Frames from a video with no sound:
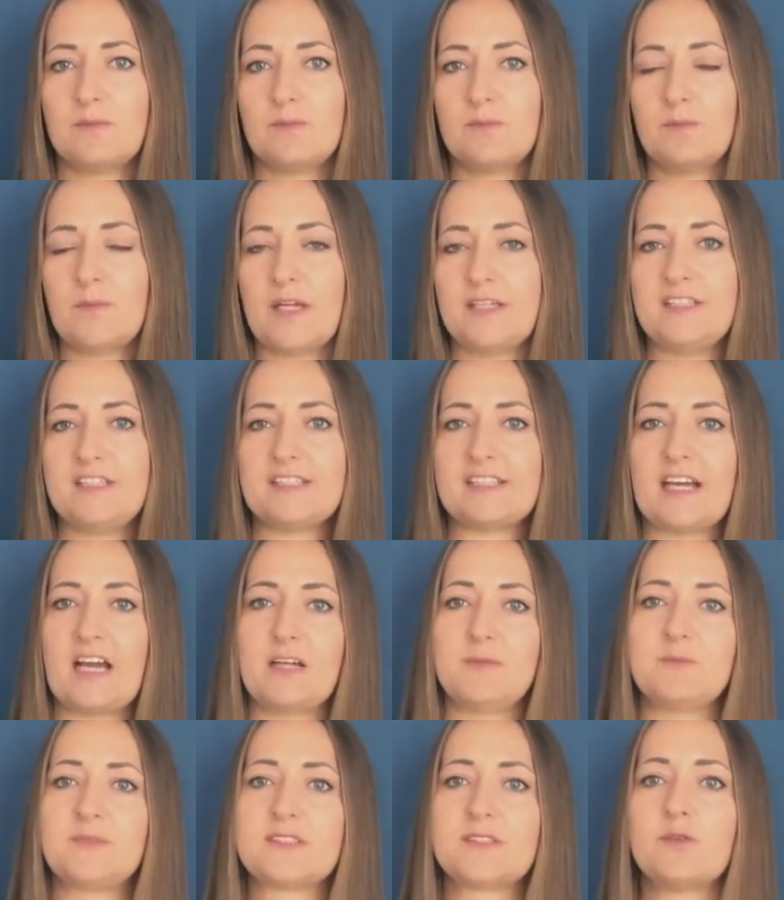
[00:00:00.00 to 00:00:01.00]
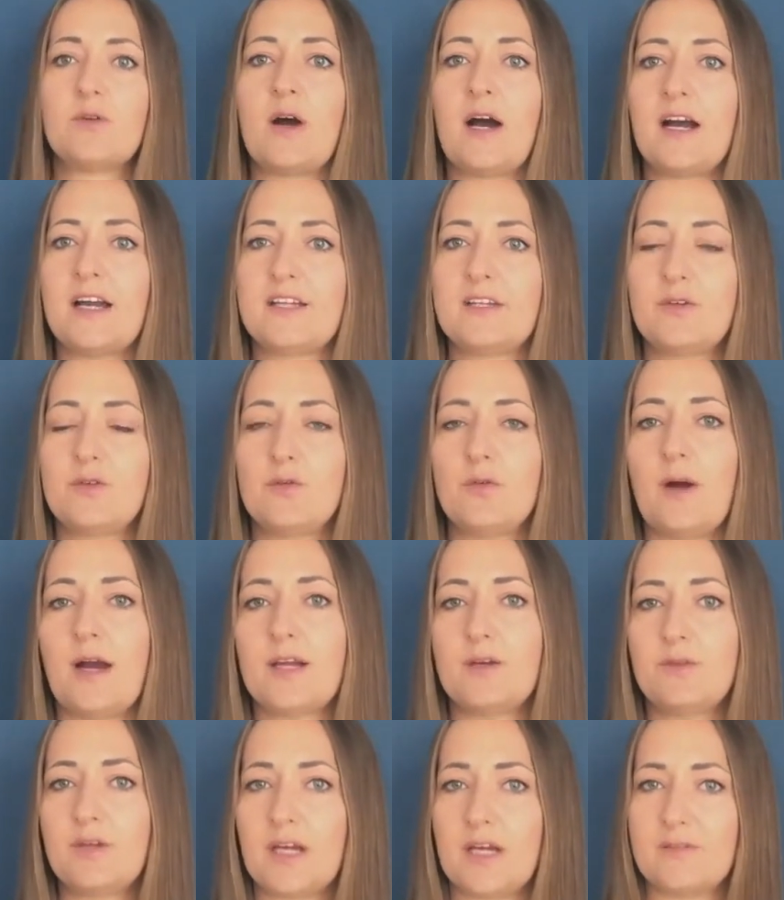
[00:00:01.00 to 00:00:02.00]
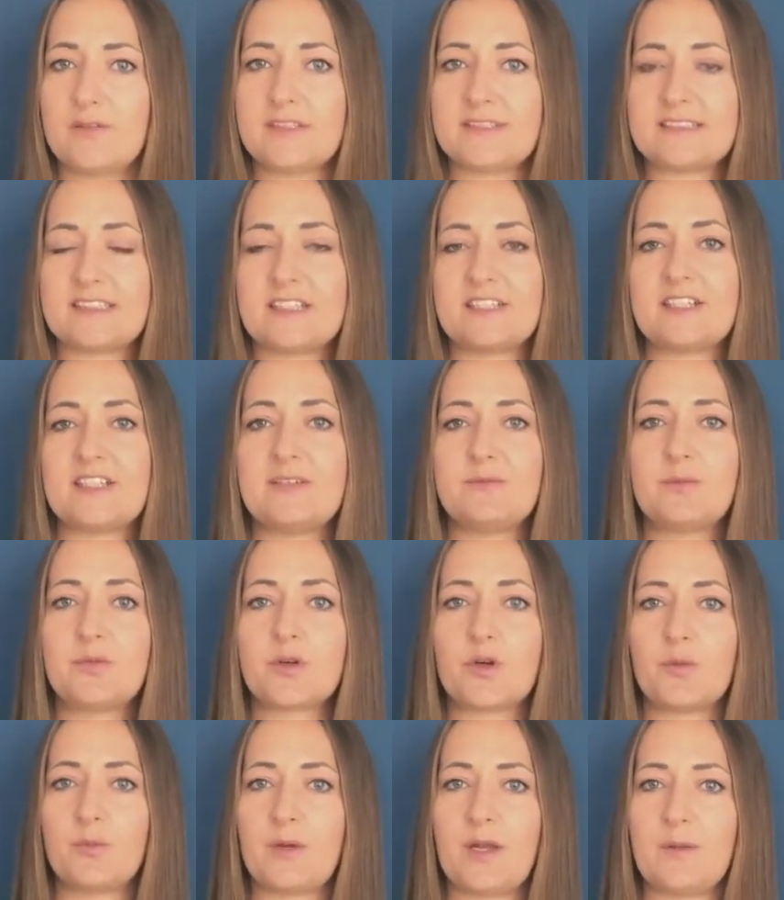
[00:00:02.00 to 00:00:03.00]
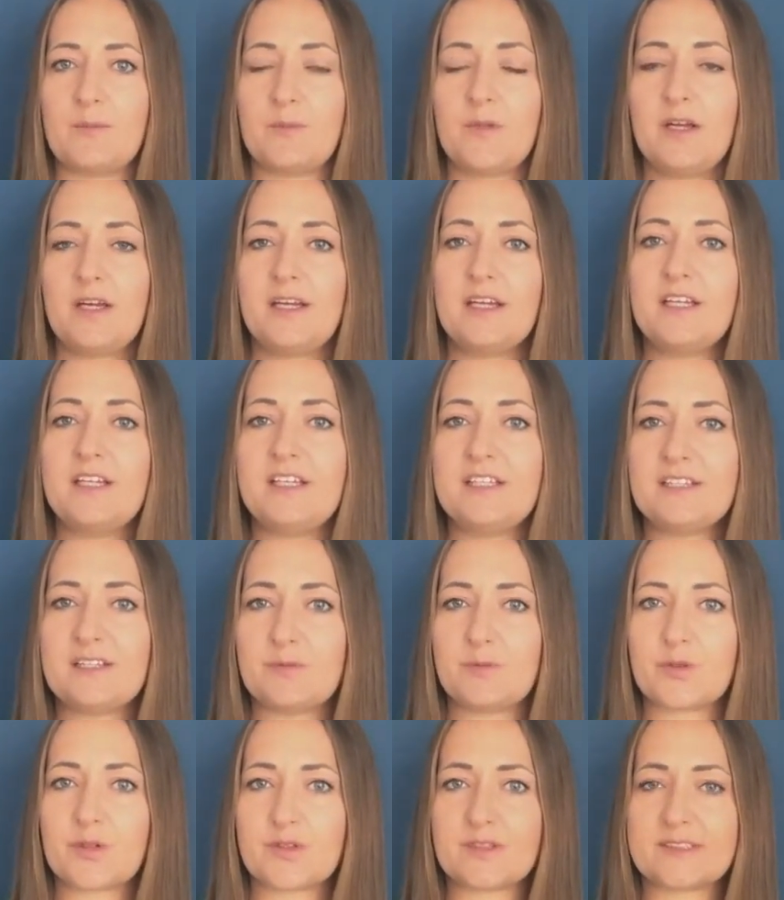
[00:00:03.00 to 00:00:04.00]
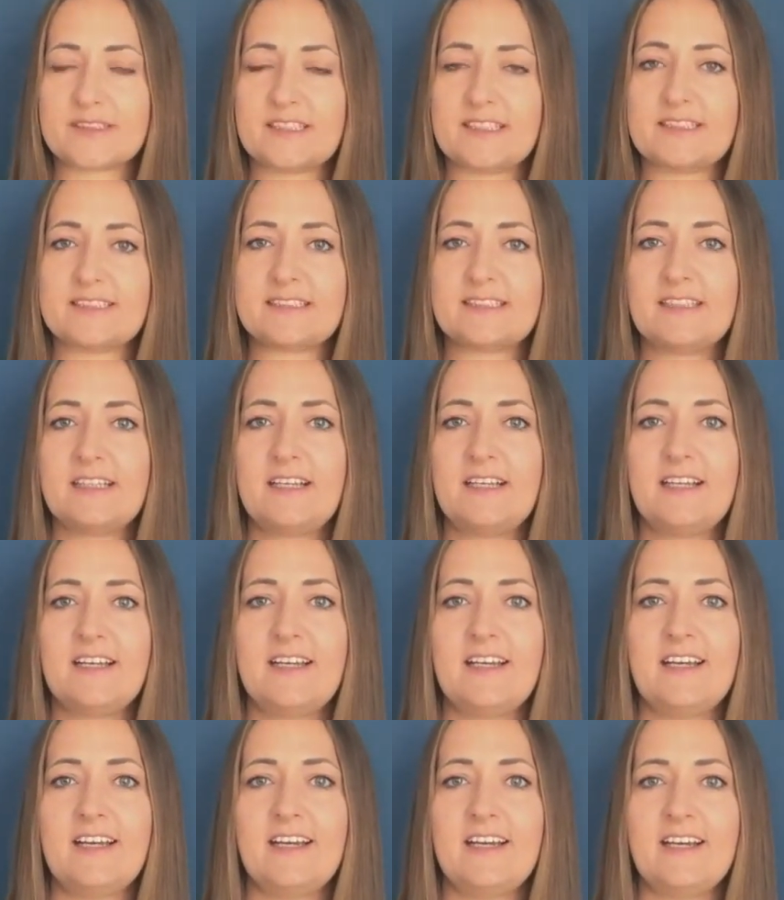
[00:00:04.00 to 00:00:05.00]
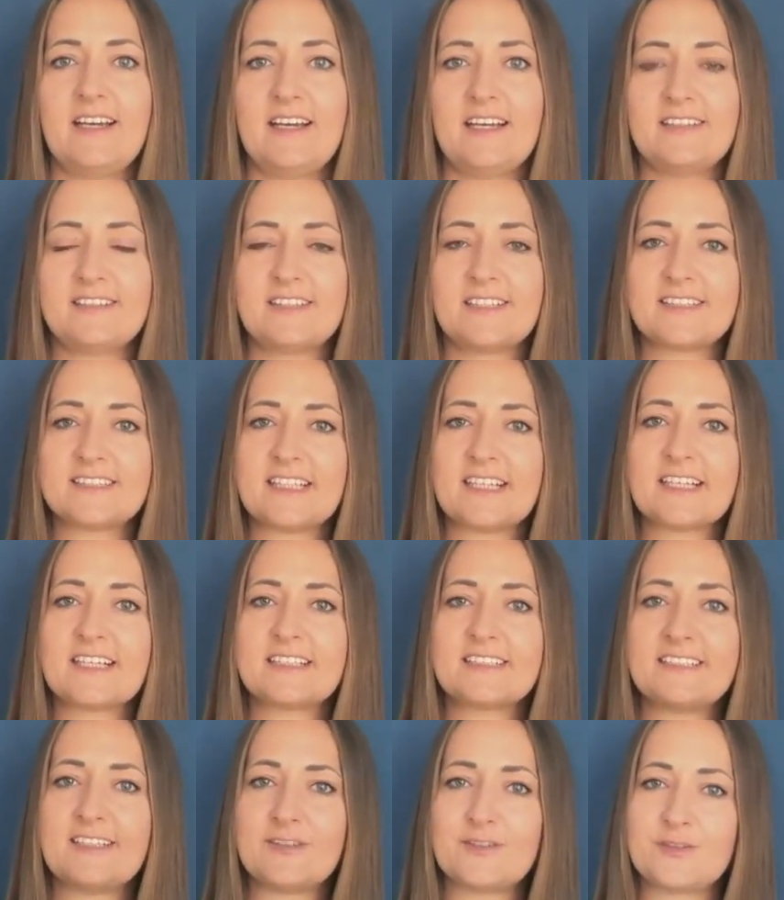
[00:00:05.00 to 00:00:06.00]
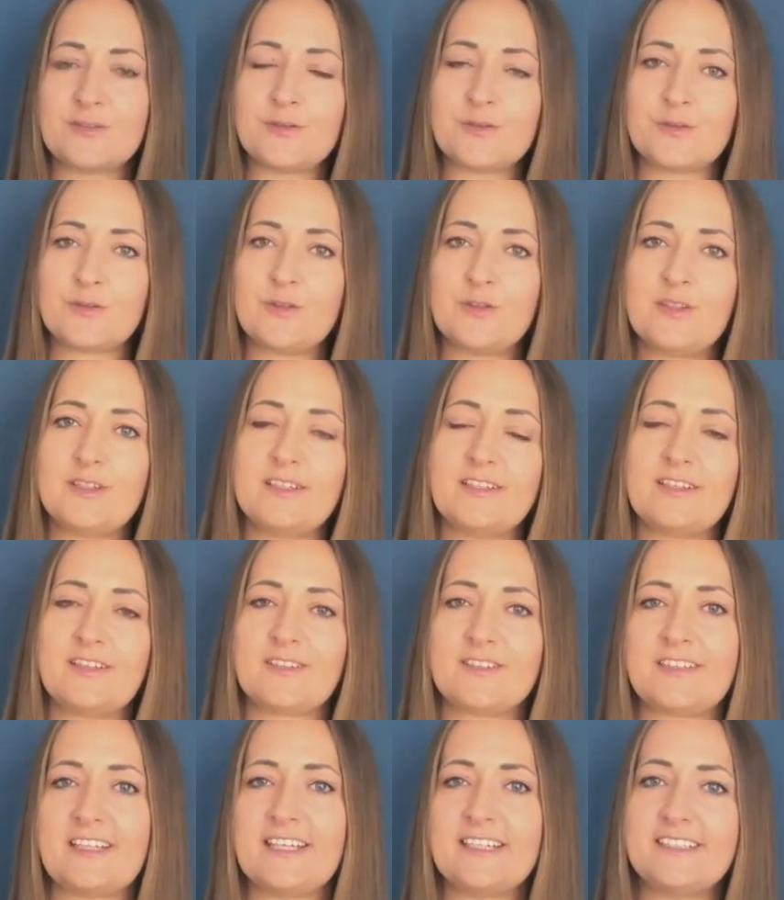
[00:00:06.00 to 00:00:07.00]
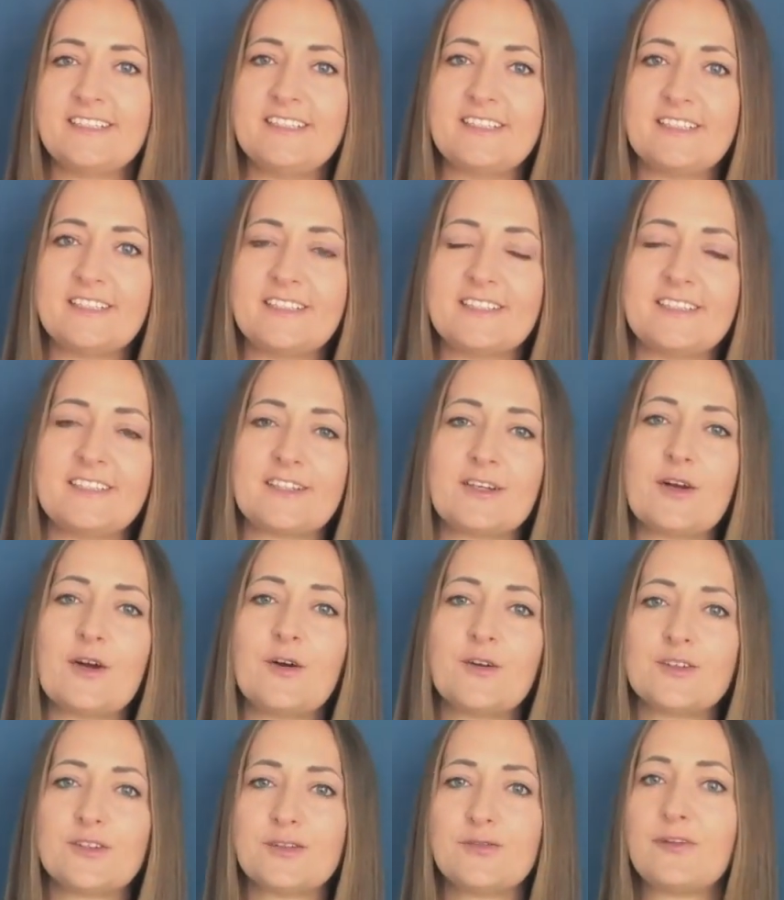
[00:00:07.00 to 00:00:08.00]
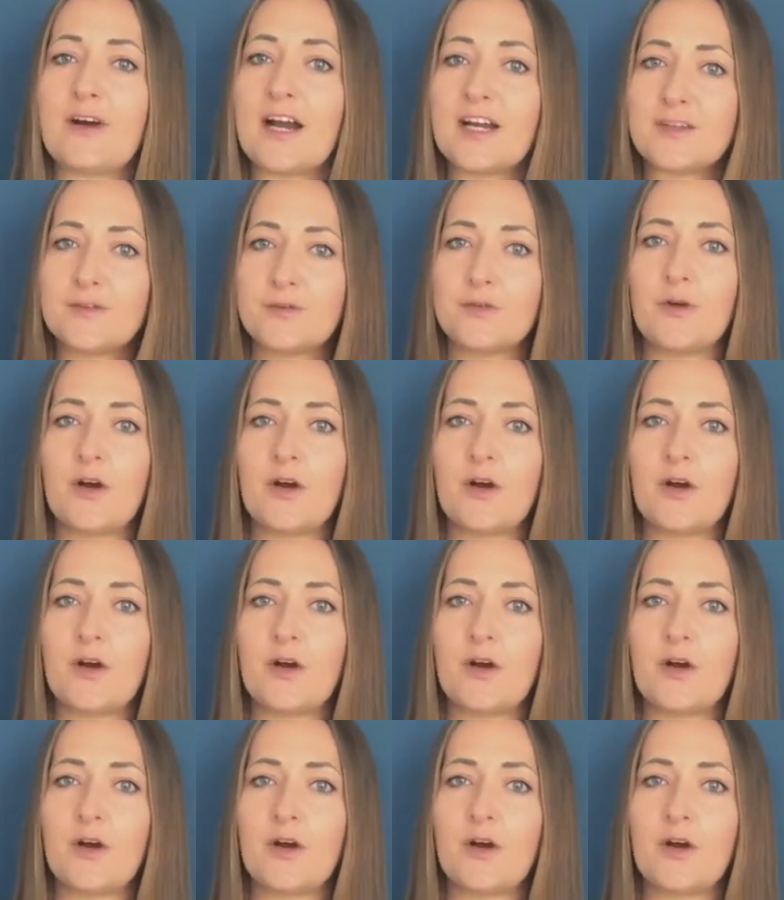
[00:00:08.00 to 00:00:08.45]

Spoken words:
many times why we have a certain problem in the process. There is like a tool or technique called 5